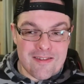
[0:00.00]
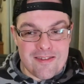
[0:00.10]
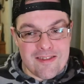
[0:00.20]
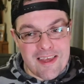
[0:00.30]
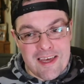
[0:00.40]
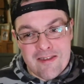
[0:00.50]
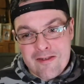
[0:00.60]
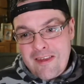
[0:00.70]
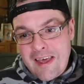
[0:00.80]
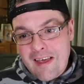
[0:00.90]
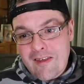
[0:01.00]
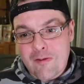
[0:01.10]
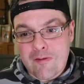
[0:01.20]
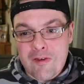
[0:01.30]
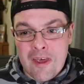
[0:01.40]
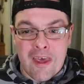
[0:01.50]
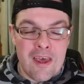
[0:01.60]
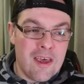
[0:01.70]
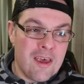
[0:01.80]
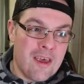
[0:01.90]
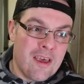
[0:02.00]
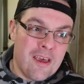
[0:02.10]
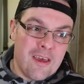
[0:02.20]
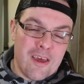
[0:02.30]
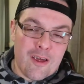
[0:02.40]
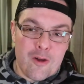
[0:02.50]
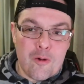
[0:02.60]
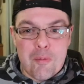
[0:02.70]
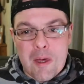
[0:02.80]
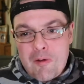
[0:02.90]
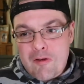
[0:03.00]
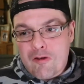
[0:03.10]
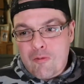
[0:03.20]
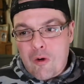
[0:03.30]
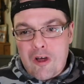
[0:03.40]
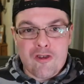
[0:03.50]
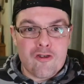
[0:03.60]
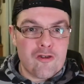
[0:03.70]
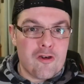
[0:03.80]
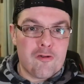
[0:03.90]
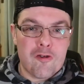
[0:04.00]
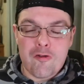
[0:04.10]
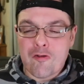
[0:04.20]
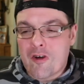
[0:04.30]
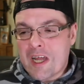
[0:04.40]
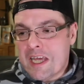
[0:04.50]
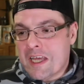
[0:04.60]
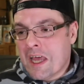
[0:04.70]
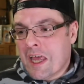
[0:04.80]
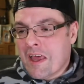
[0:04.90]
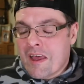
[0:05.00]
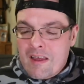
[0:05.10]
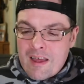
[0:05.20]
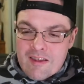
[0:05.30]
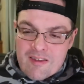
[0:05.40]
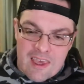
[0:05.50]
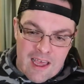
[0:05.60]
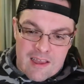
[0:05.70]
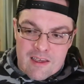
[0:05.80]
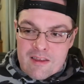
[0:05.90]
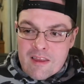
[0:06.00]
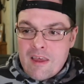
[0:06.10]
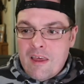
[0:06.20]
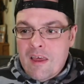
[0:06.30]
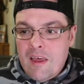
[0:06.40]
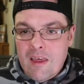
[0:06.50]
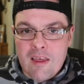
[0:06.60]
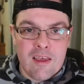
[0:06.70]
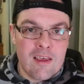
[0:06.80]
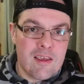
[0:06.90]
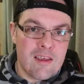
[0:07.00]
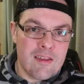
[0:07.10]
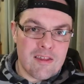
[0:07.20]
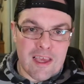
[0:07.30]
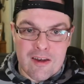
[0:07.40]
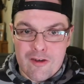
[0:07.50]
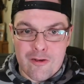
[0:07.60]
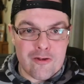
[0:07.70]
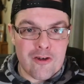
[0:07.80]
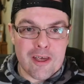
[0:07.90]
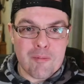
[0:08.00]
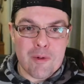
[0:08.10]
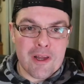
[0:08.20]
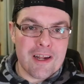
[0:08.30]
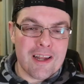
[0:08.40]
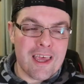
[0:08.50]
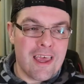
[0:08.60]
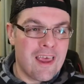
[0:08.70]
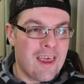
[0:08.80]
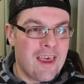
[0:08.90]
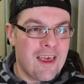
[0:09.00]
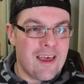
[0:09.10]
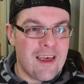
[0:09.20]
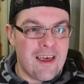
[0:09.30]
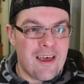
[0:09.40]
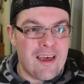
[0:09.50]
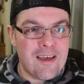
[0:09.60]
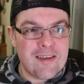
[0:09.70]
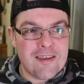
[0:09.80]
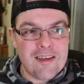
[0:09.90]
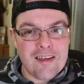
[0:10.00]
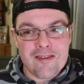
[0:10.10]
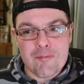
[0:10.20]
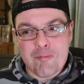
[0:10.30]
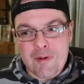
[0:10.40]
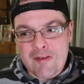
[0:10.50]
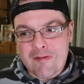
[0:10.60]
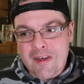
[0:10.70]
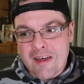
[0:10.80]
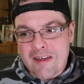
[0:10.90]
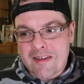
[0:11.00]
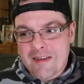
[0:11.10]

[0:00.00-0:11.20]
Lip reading: these days of, you know, people just watching stuff for free, it's killing the industry completely. That's a bit of a